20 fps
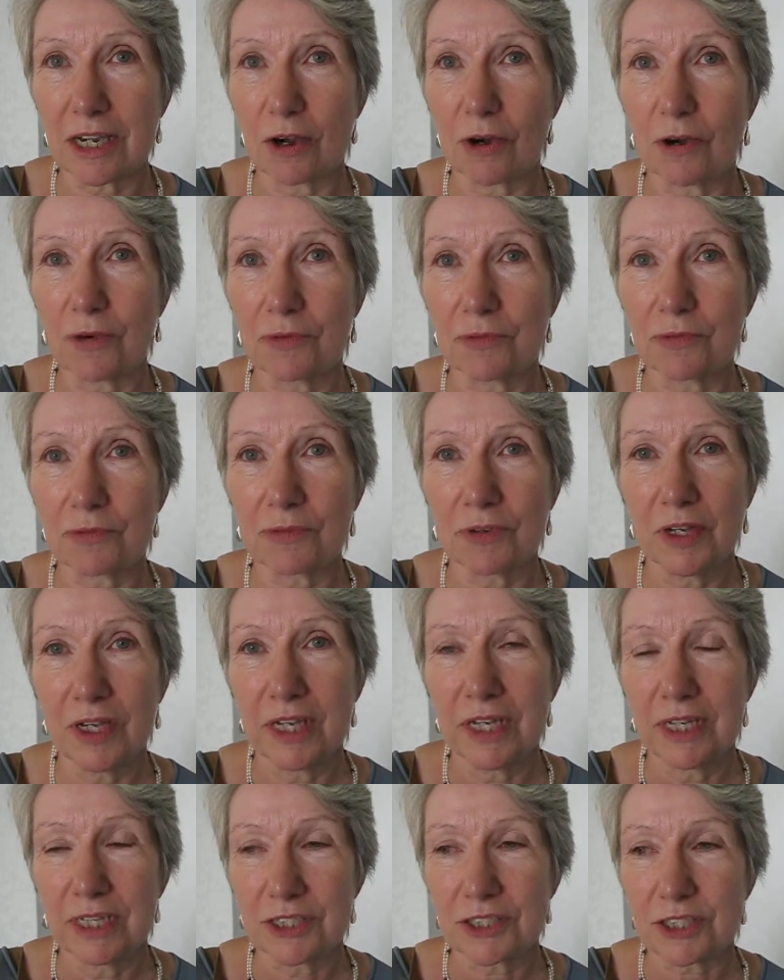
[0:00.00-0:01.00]
of
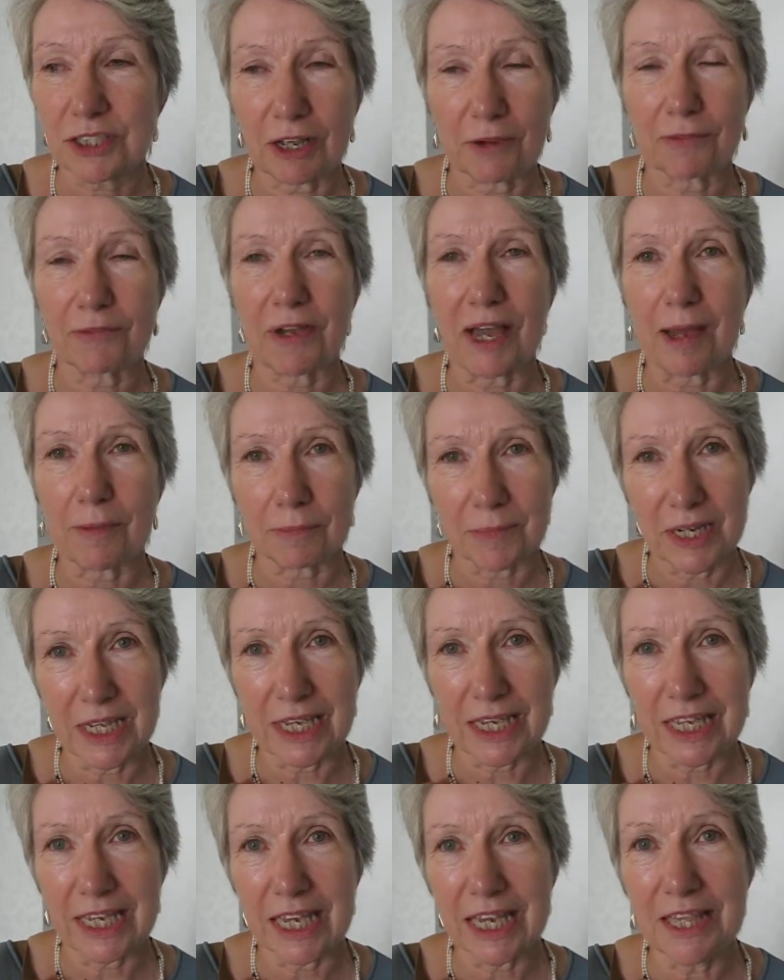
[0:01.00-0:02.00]
stuff
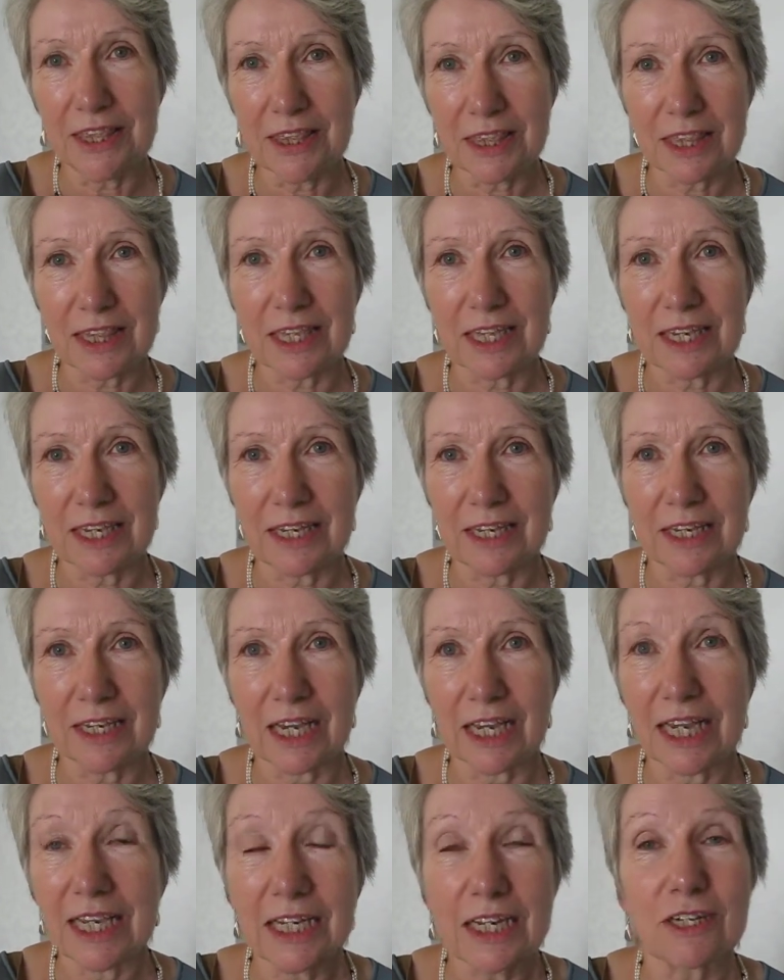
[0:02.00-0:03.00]
happening
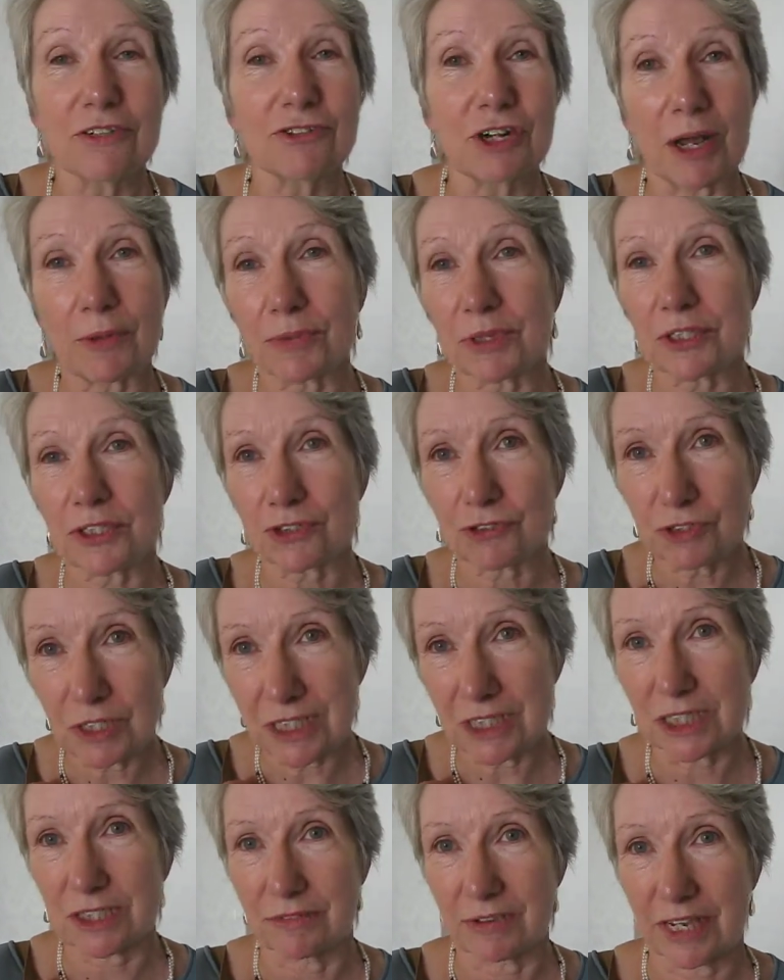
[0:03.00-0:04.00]
in and around the
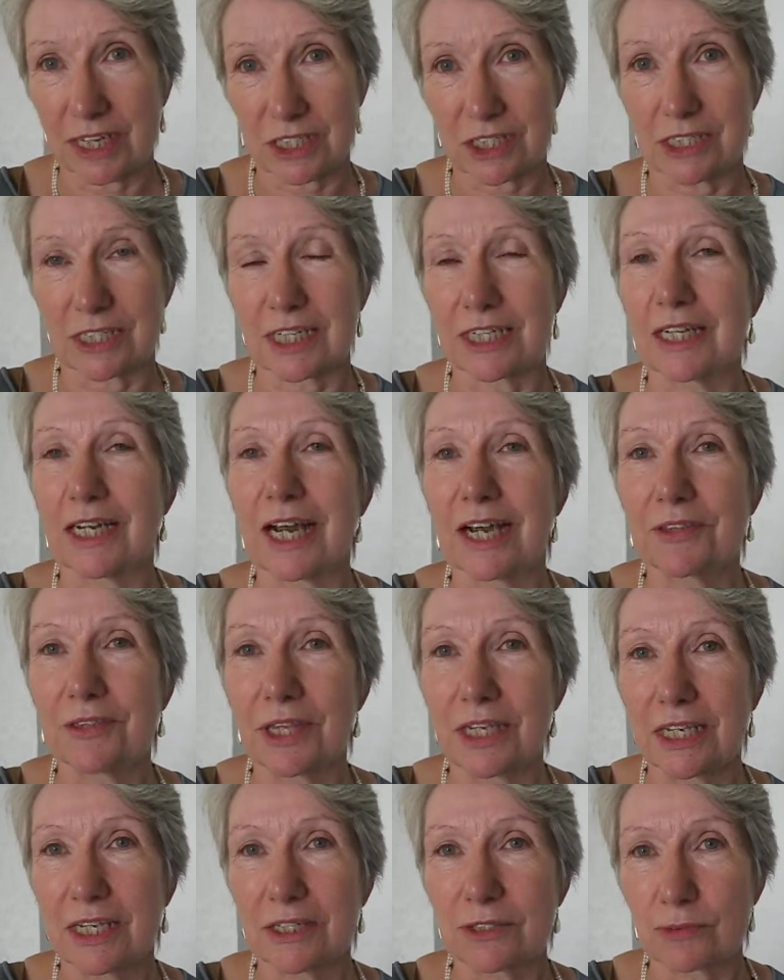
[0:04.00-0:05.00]
streets of Exeter, I
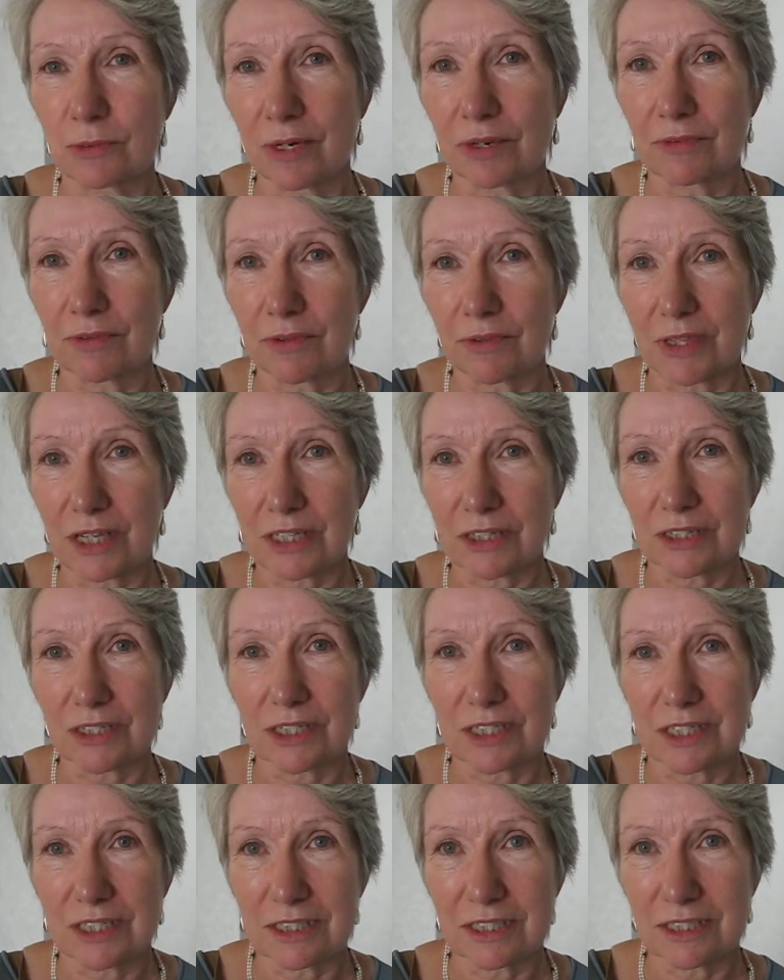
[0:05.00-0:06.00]
think, is one of the things
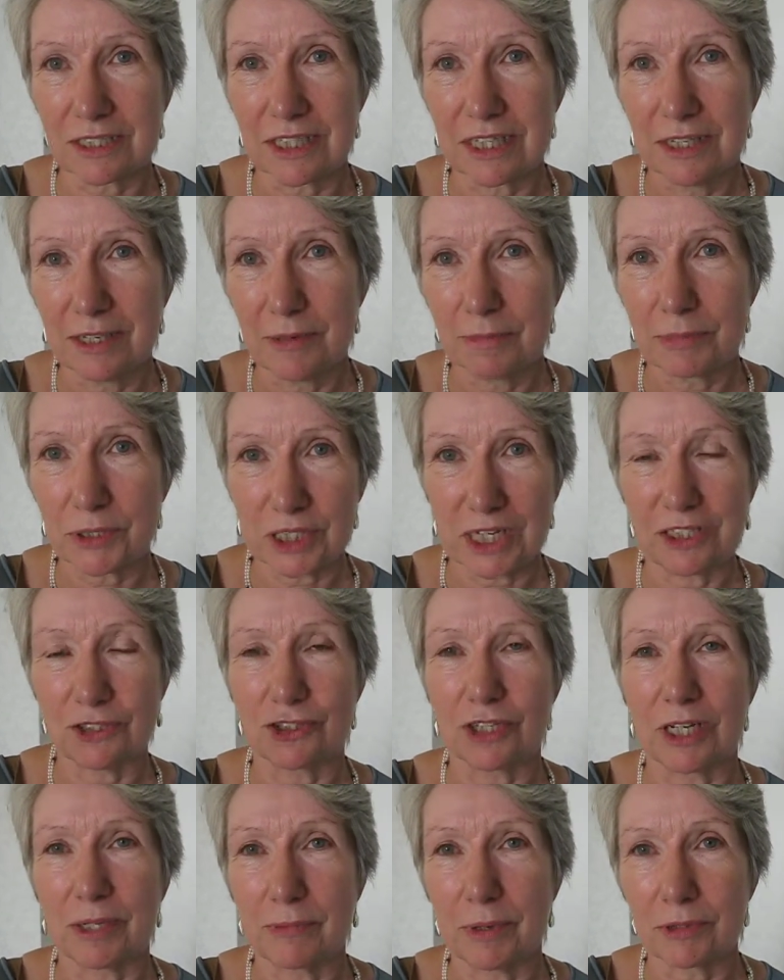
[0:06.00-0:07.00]
that is
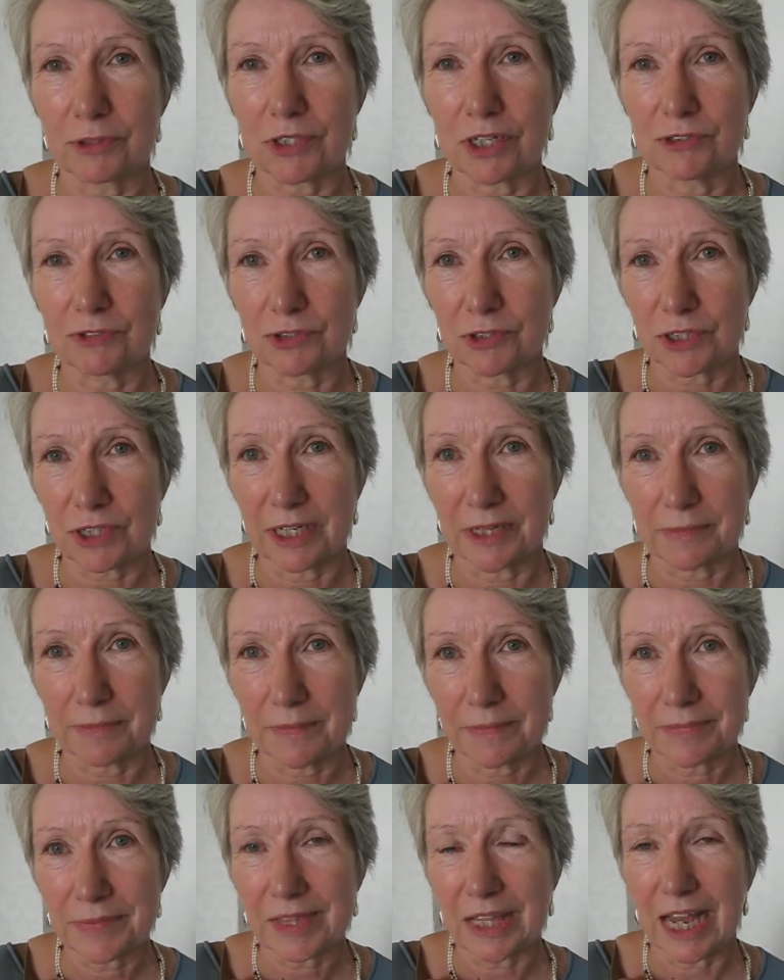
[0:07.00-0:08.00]
potentially most interesting.
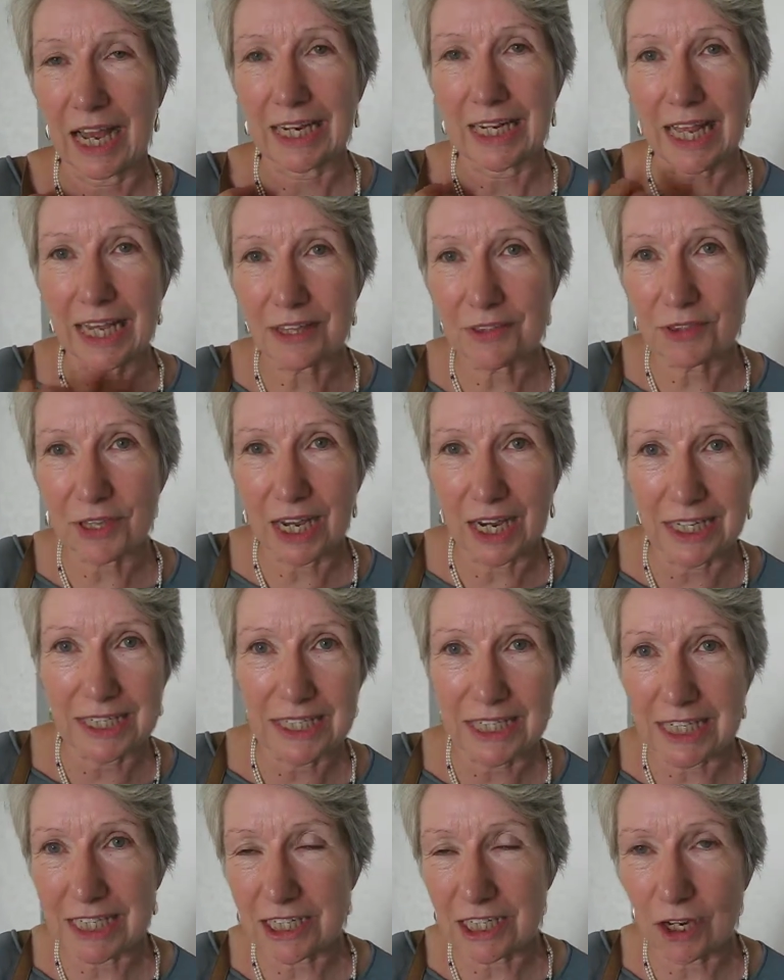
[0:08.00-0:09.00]
I like the
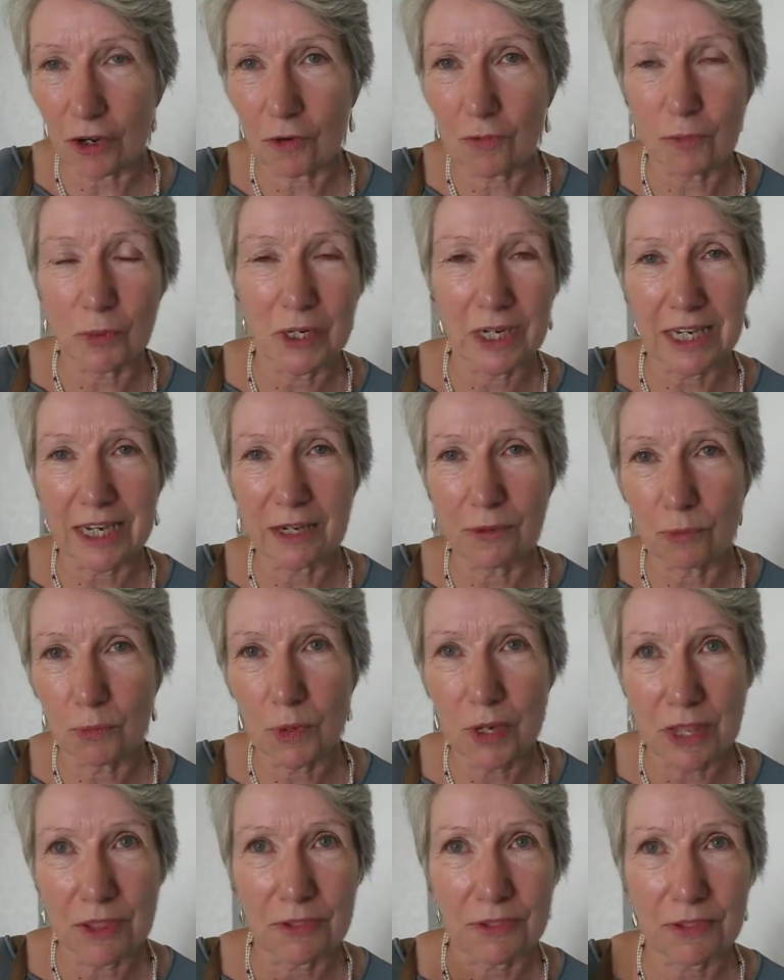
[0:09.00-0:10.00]
idea of working
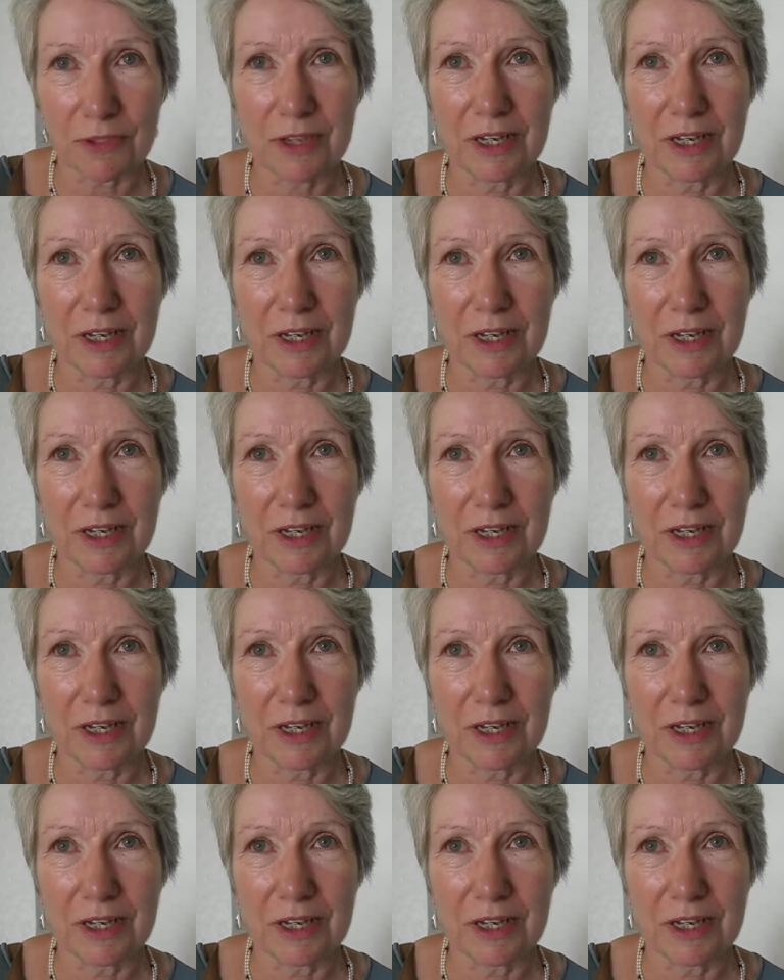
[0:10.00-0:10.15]
with